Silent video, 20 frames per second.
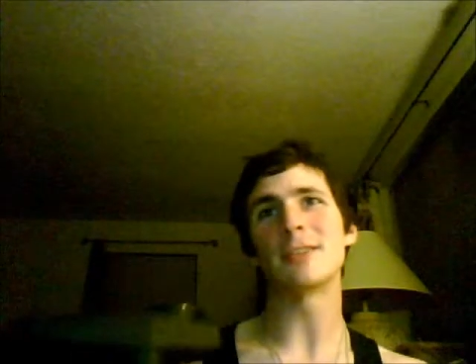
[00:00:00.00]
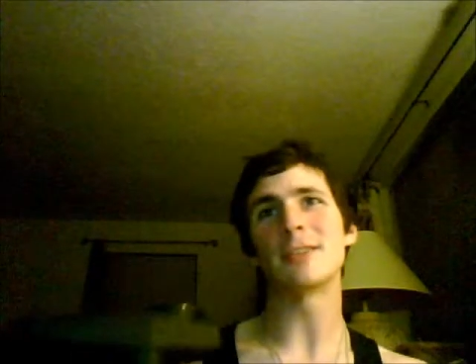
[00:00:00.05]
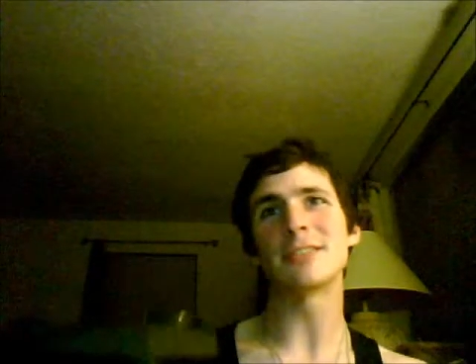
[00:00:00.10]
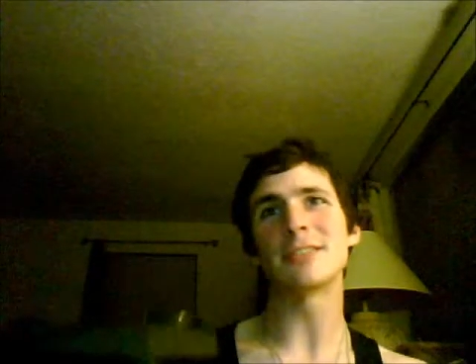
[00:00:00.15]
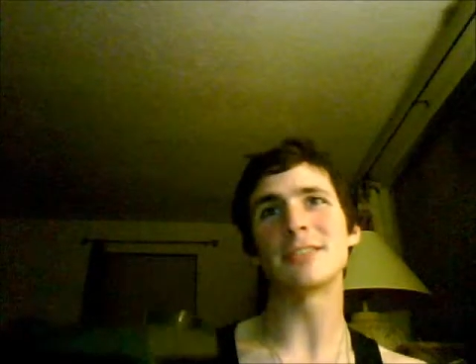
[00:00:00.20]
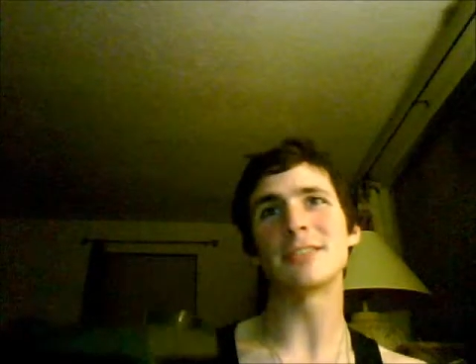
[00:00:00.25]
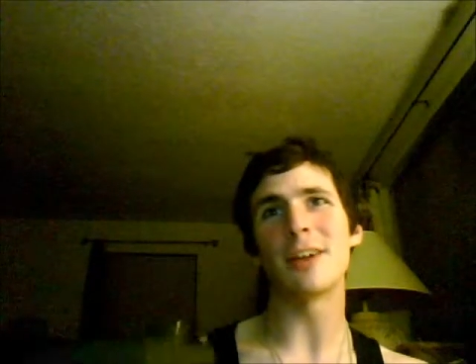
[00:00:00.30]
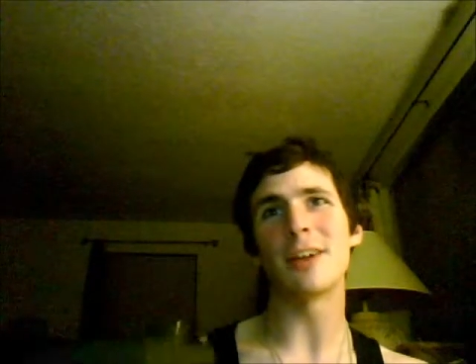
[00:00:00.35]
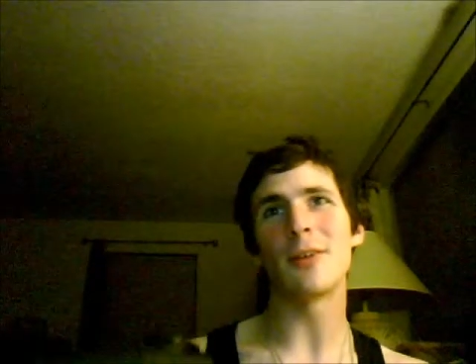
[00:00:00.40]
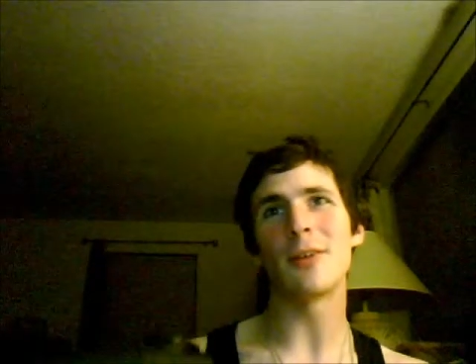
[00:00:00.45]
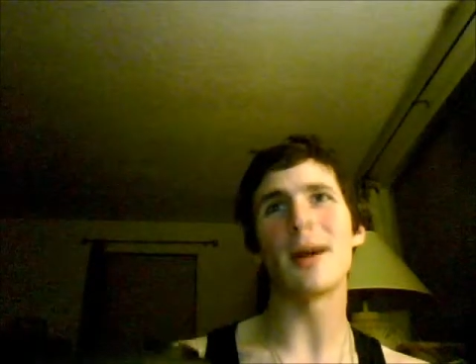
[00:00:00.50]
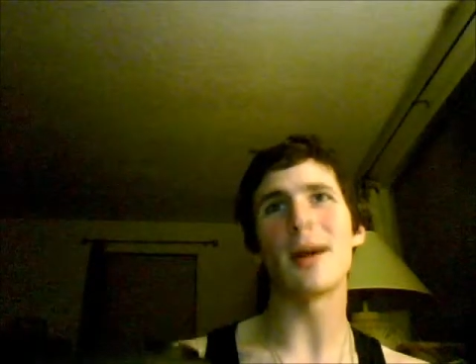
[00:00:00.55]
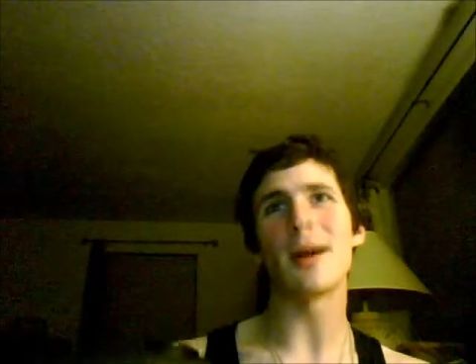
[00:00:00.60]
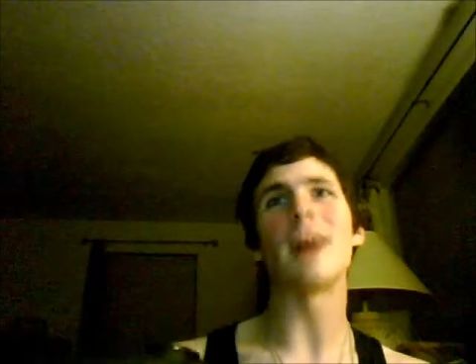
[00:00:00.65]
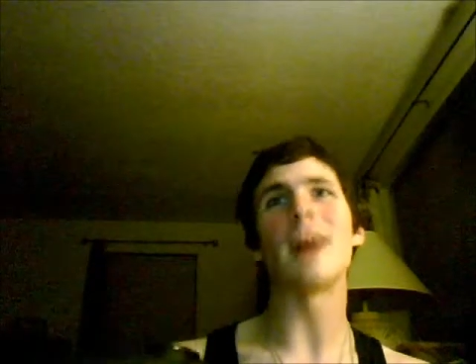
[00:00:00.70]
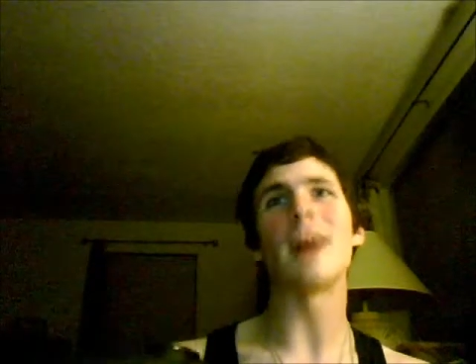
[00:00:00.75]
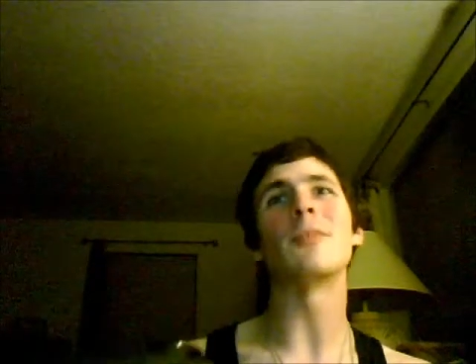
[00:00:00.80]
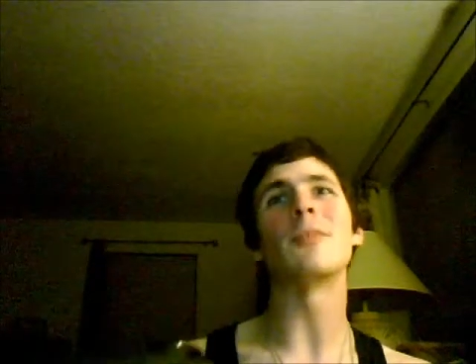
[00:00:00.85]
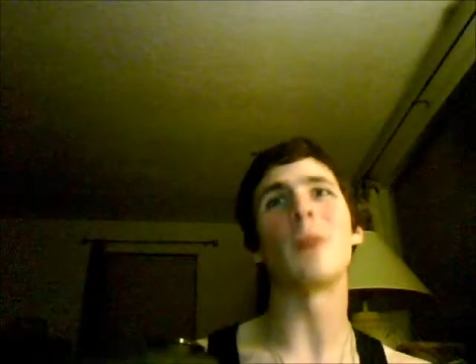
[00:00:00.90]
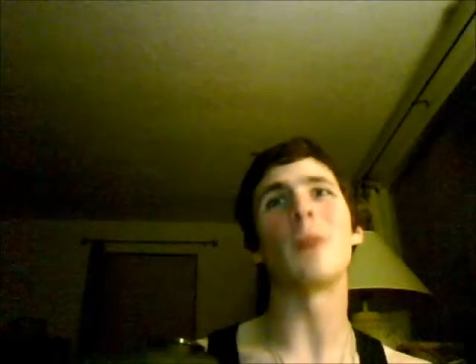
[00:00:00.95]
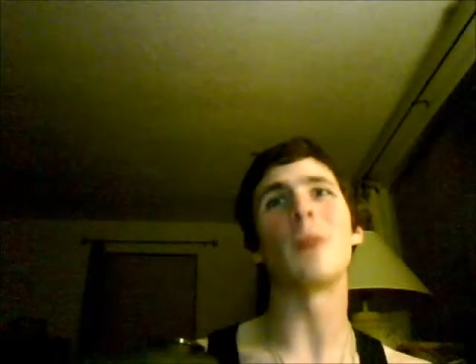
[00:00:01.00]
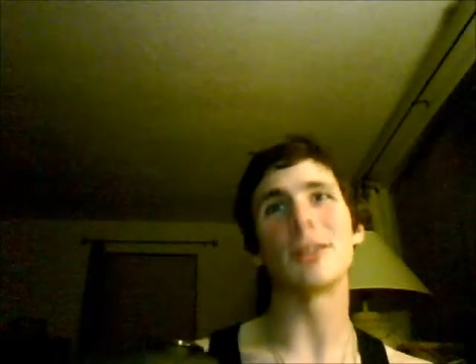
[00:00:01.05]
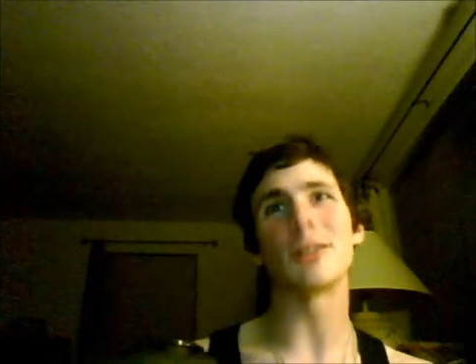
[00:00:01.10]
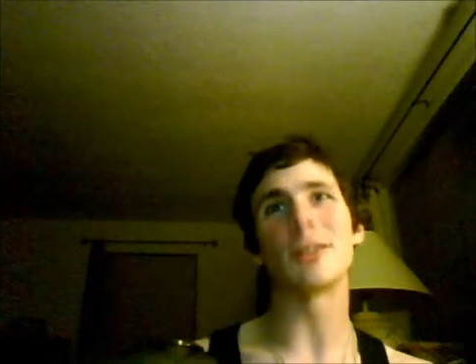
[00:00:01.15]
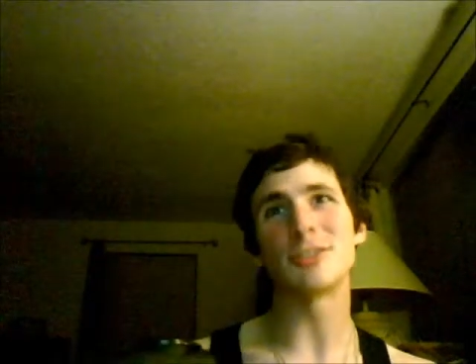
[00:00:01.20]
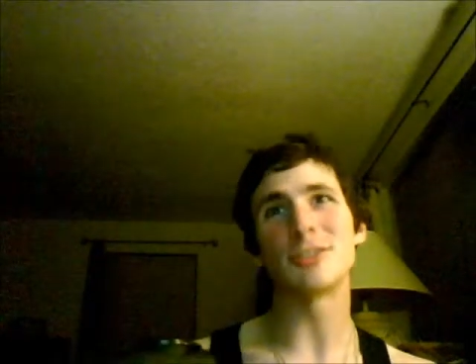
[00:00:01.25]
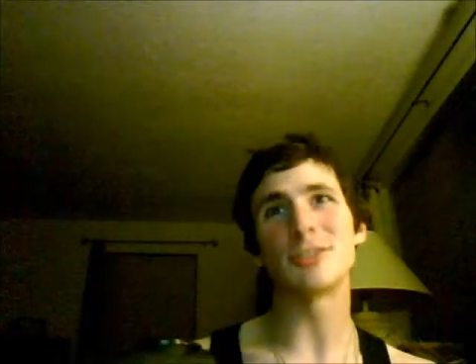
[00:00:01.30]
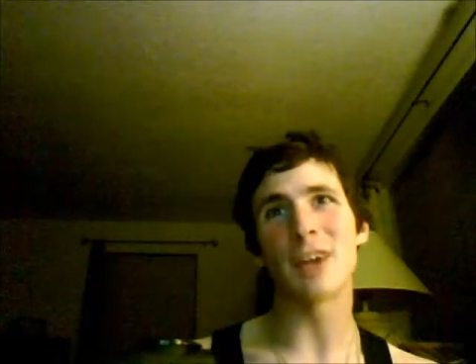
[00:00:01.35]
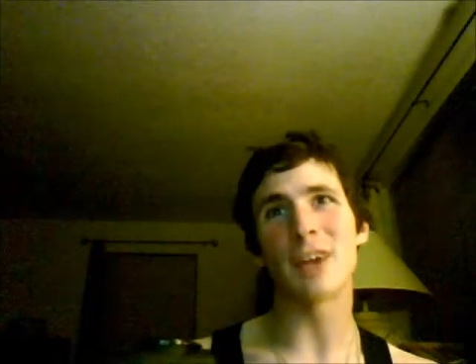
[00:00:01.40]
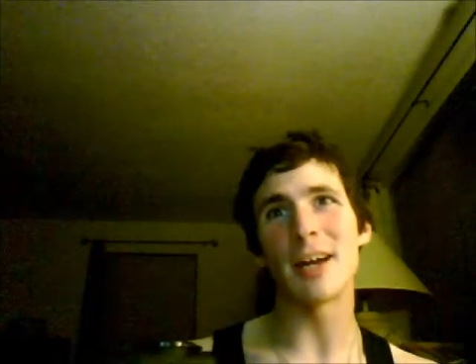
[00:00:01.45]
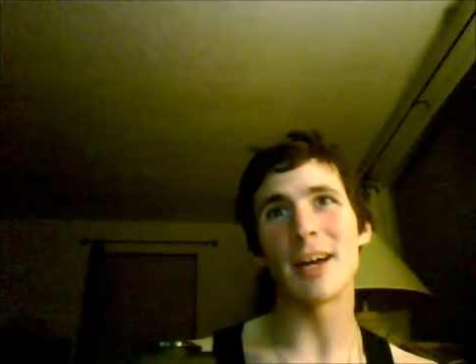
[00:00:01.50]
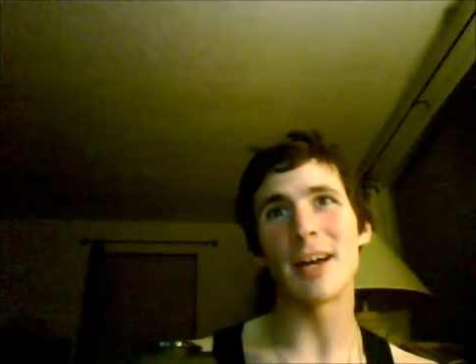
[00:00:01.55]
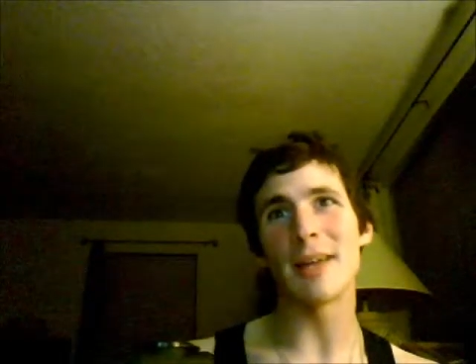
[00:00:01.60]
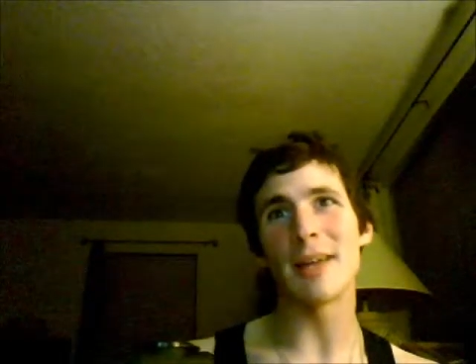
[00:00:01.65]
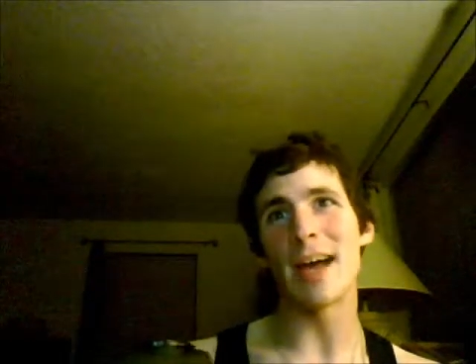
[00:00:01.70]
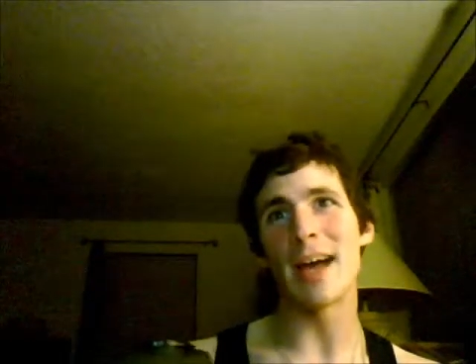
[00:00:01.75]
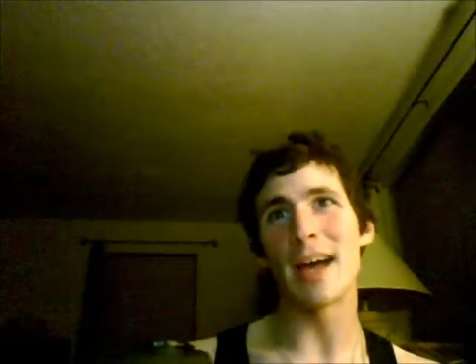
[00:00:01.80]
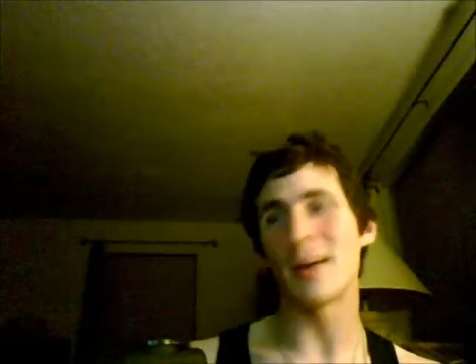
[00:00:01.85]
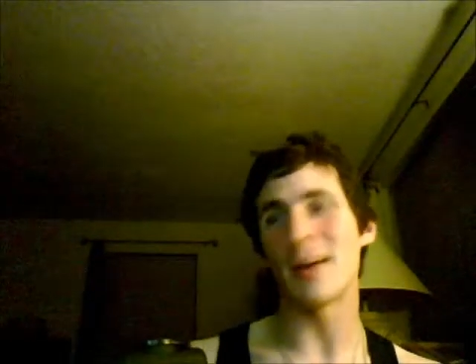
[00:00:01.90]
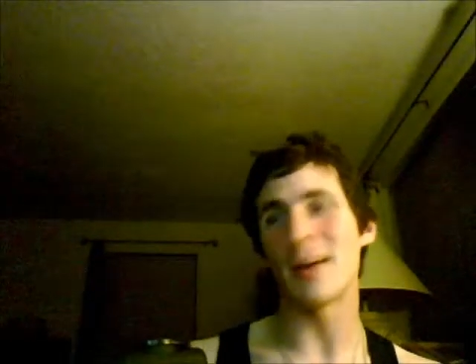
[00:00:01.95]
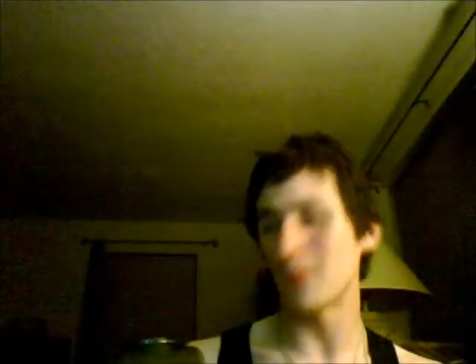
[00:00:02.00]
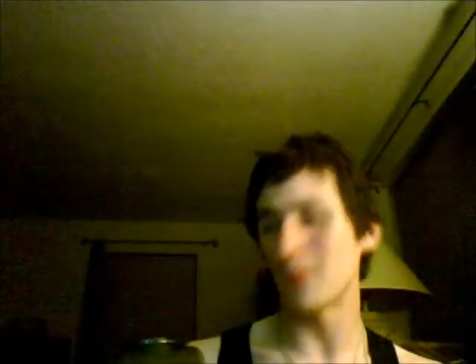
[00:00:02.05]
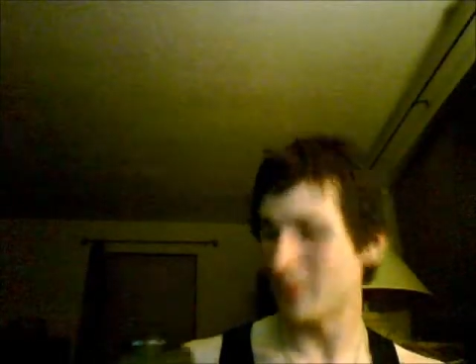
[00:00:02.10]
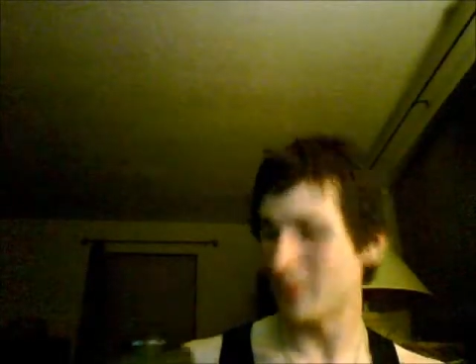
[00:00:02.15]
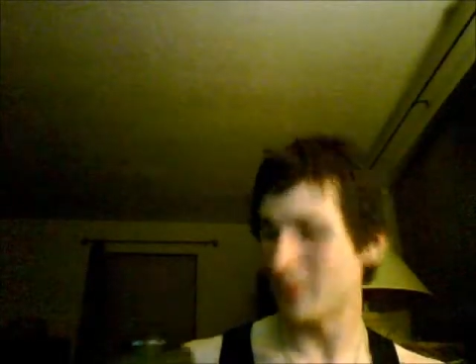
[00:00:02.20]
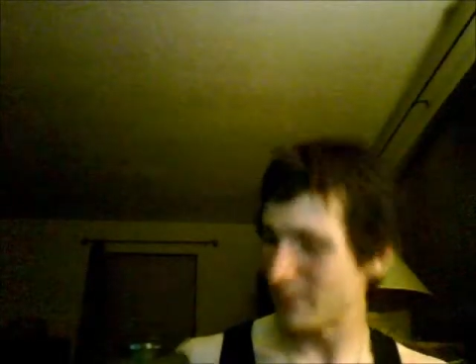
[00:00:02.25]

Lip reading: so I want to try it out.